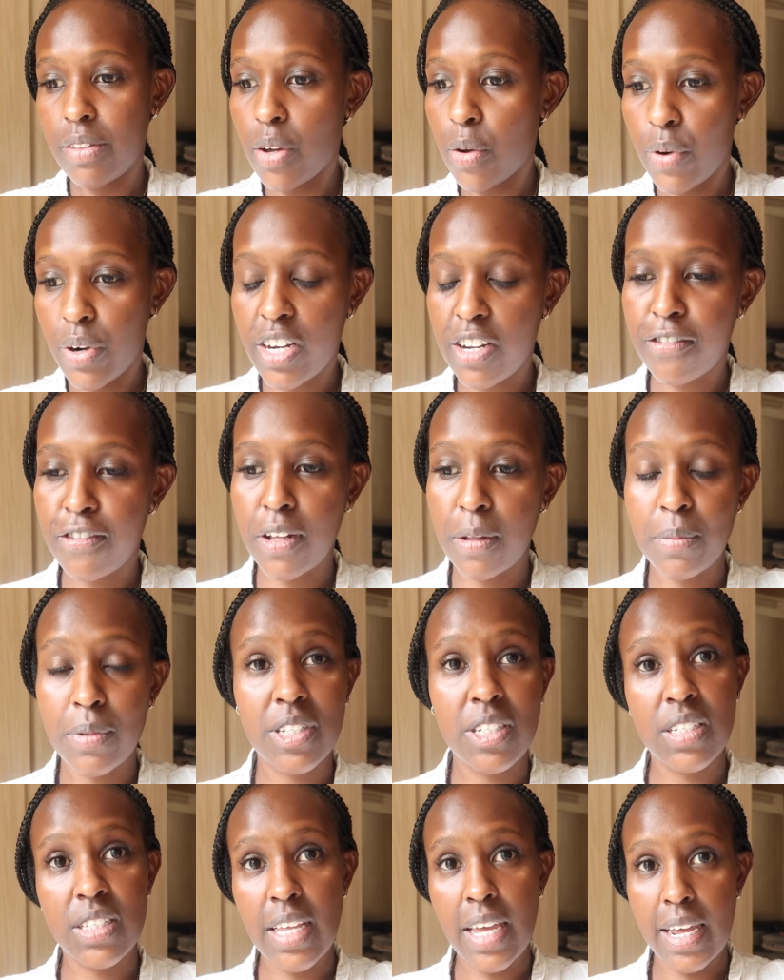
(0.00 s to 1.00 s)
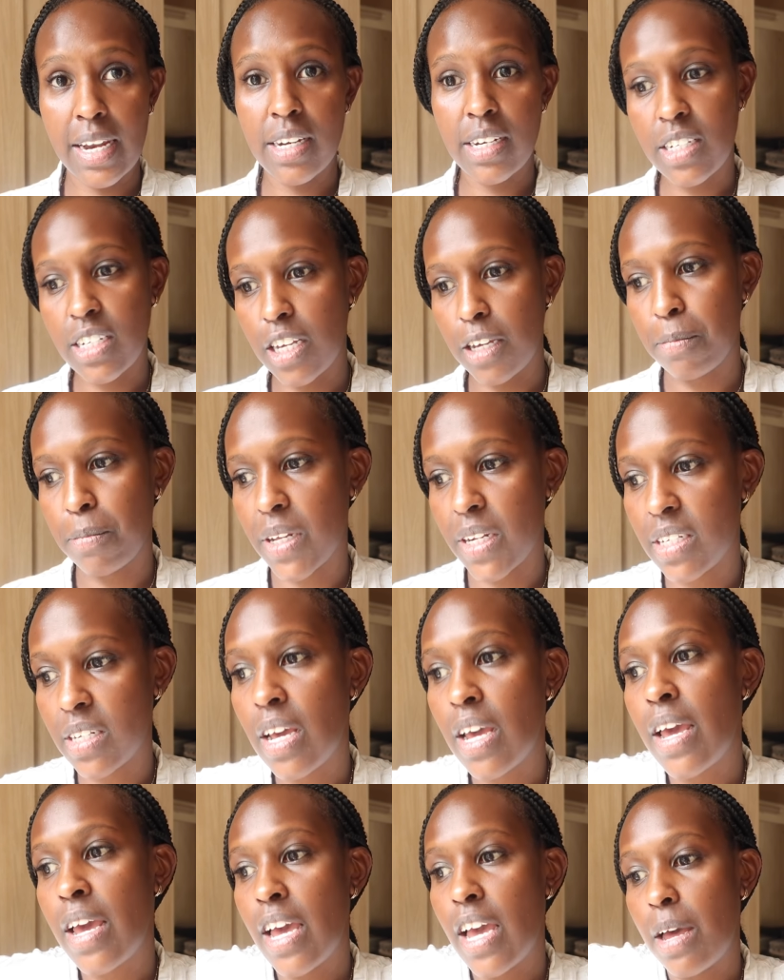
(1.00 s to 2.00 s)
they already filmed. It's just the editing bit,
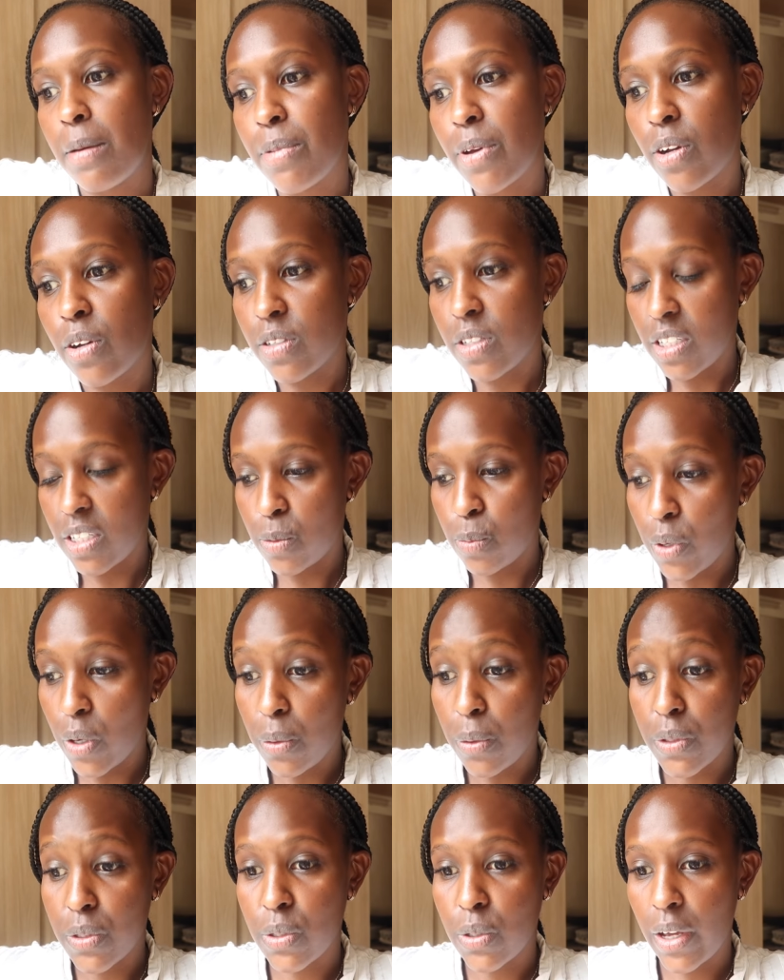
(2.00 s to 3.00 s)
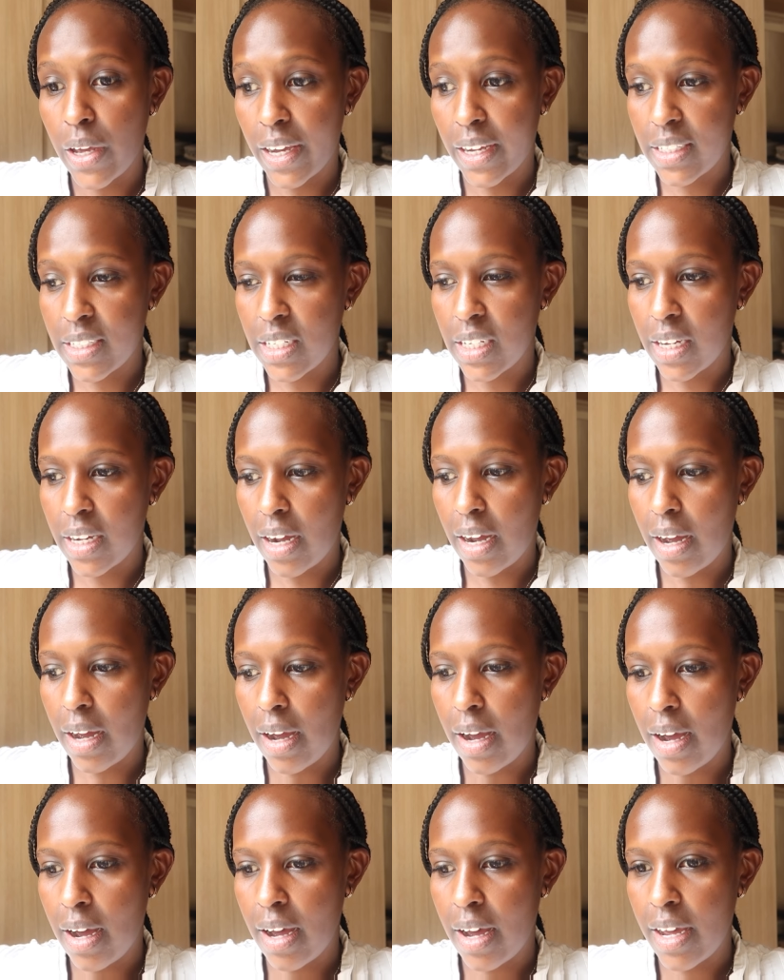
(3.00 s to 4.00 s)
and because this week was so hectic,
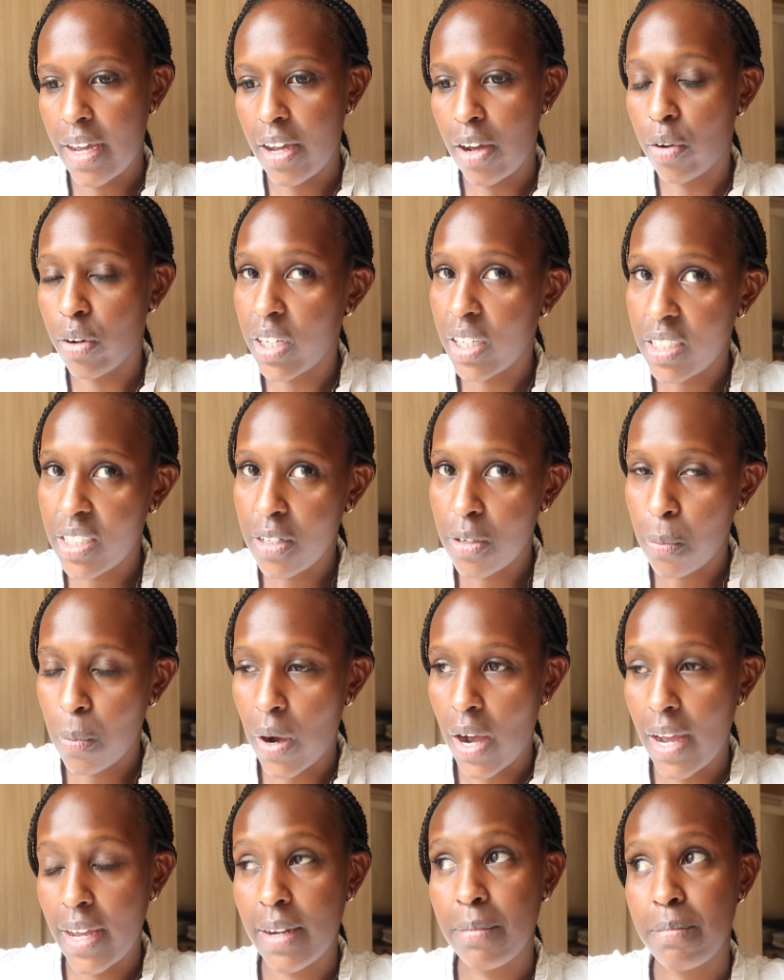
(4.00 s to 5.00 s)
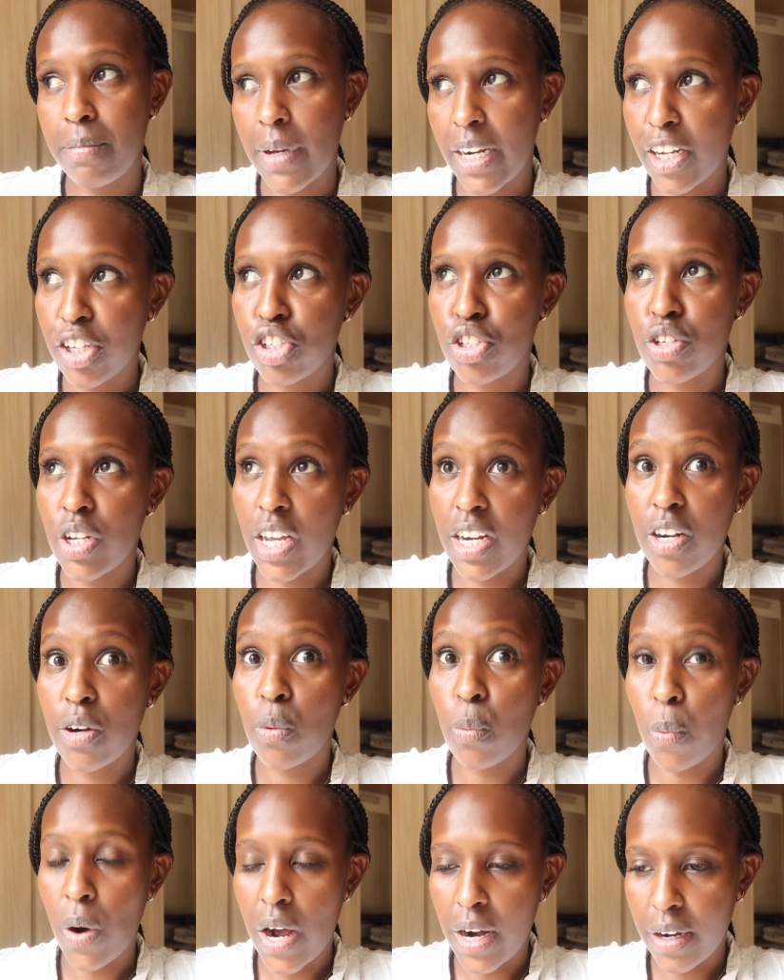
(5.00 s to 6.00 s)
I managed to
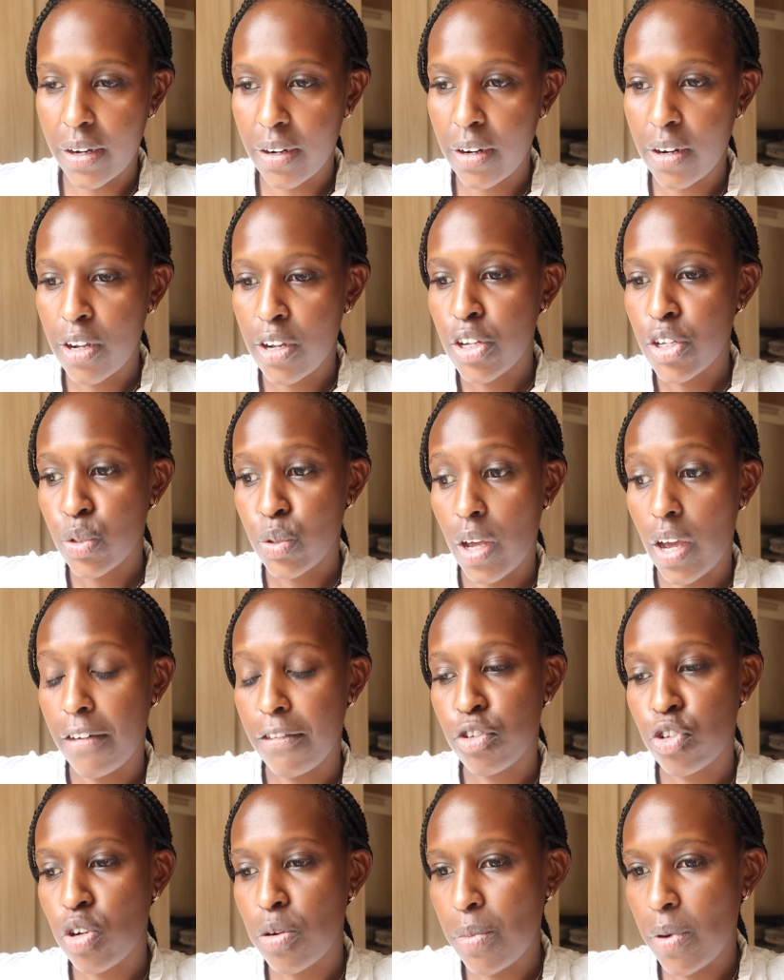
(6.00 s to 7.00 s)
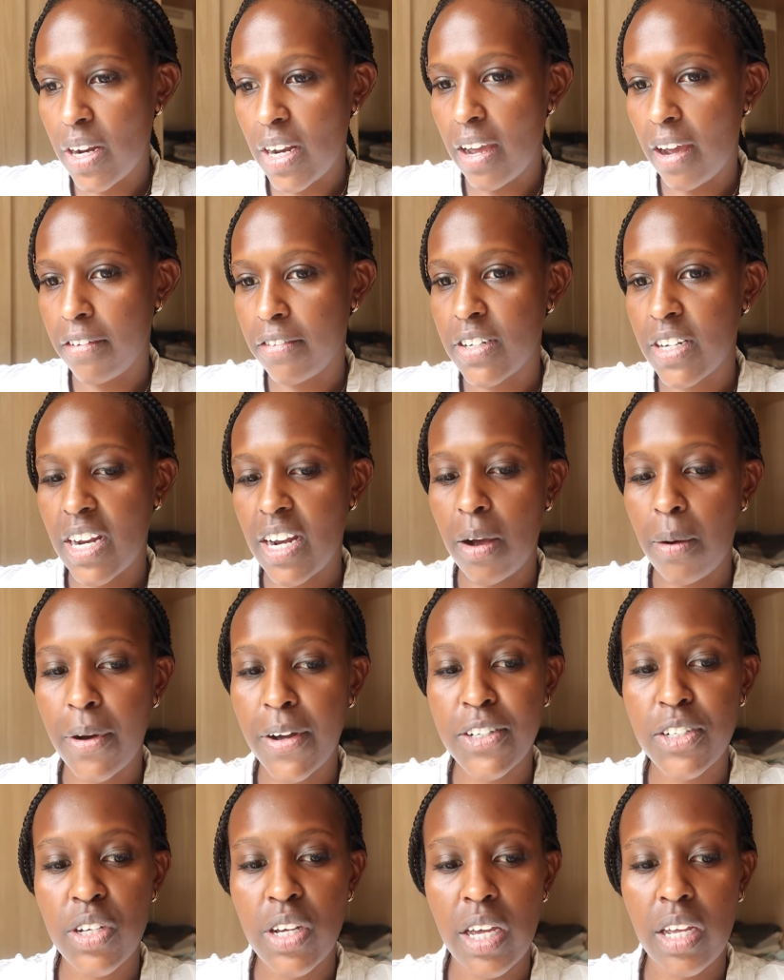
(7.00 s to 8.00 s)
edit one. So I have 2 more left and I
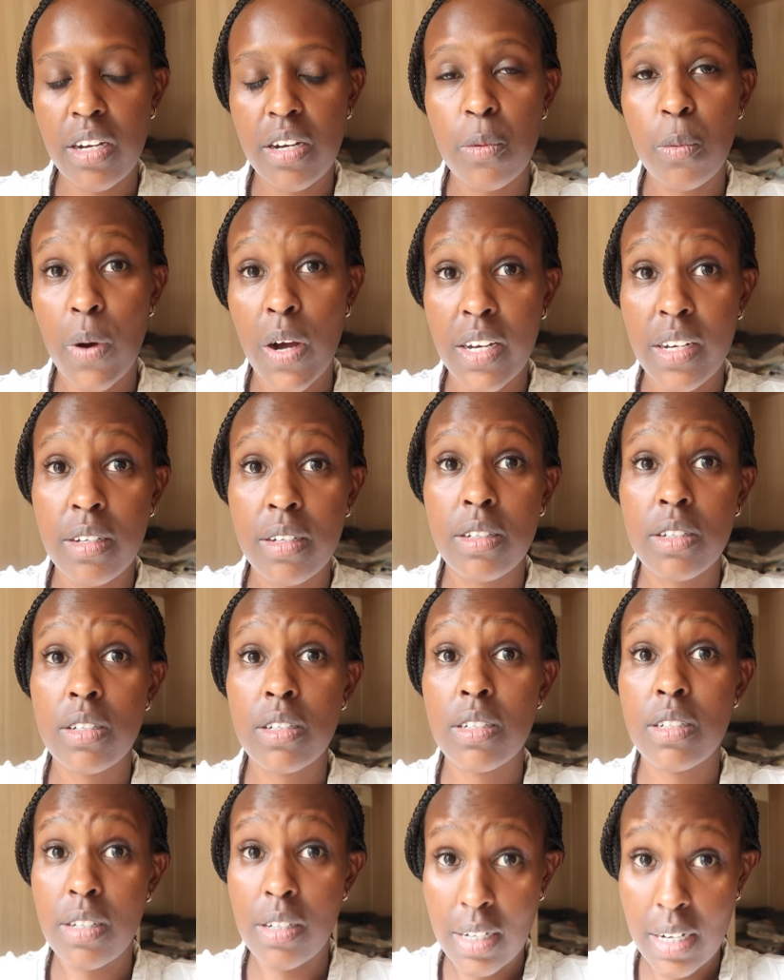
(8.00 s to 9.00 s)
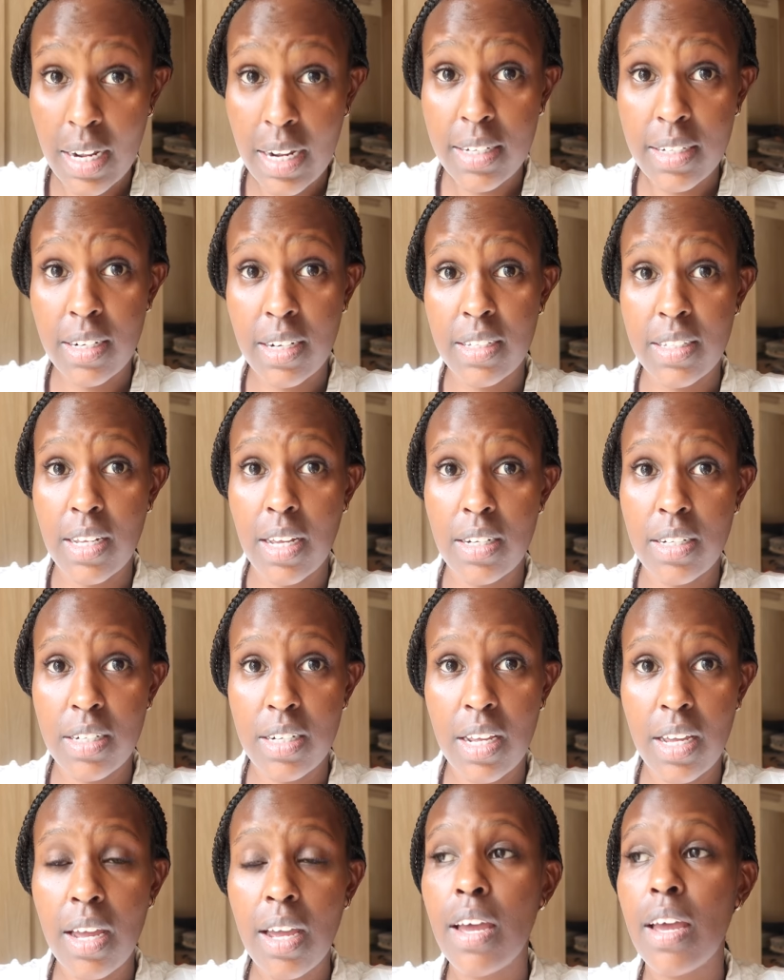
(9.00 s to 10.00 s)
want to edit one today,
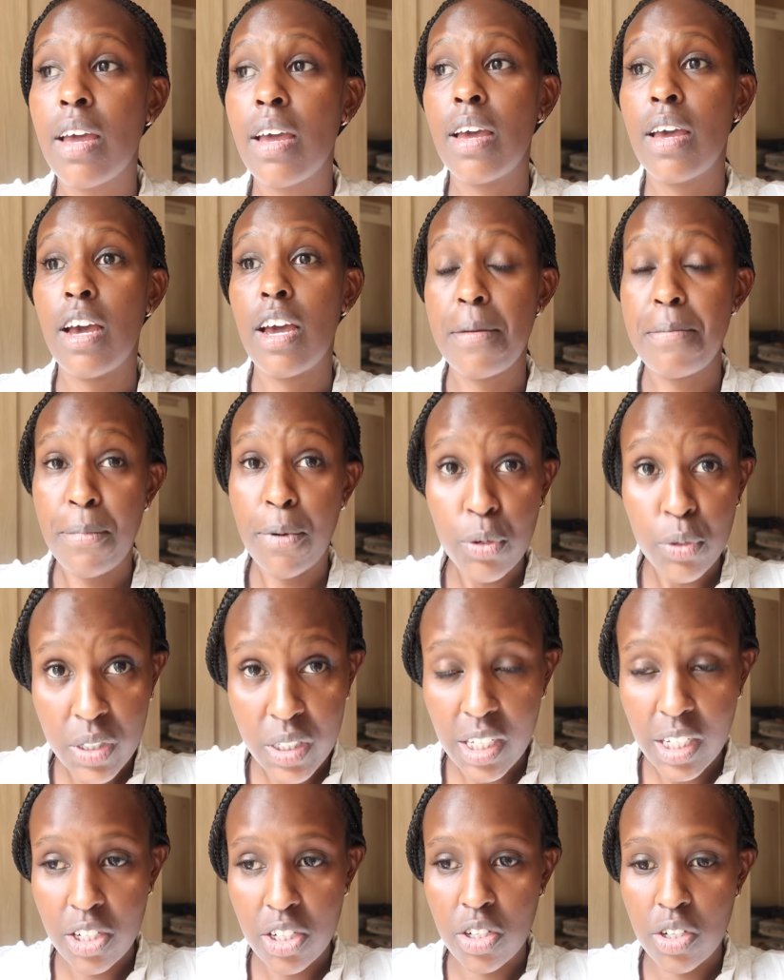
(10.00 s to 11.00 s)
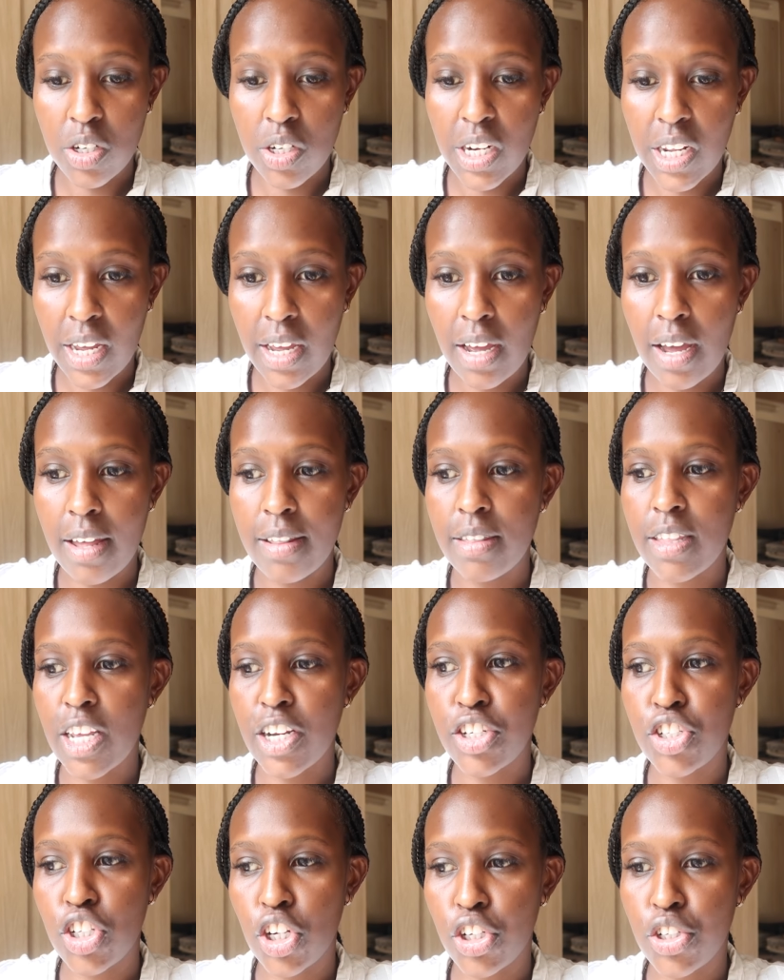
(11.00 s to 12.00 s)
Saturday, and post it today, and
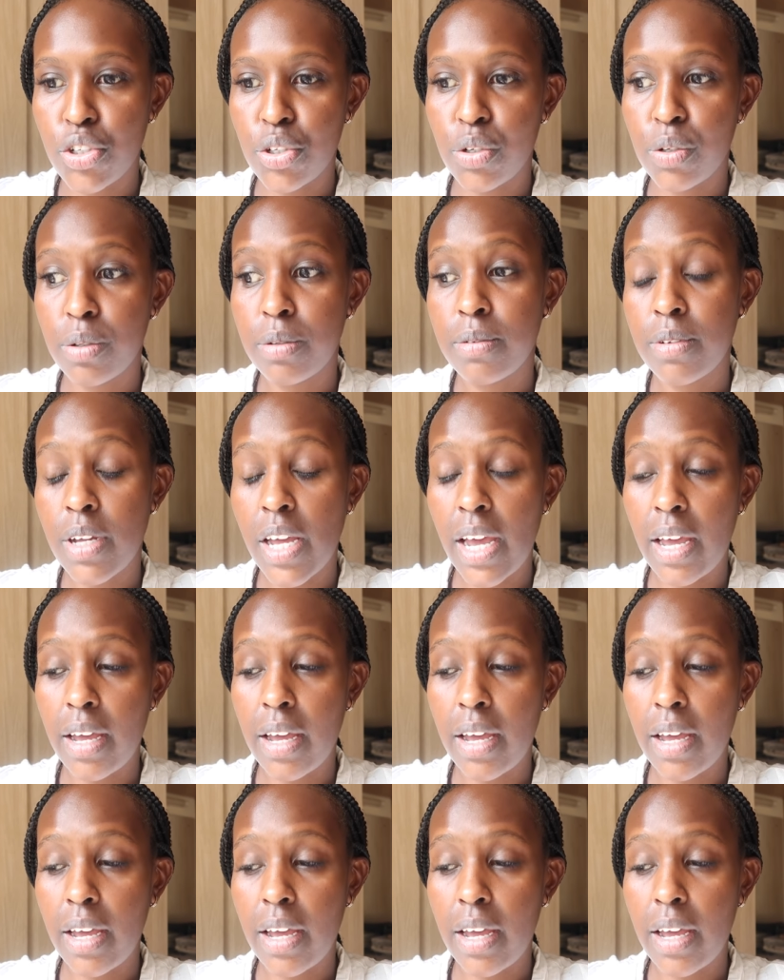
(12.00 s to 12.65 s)
then schedule,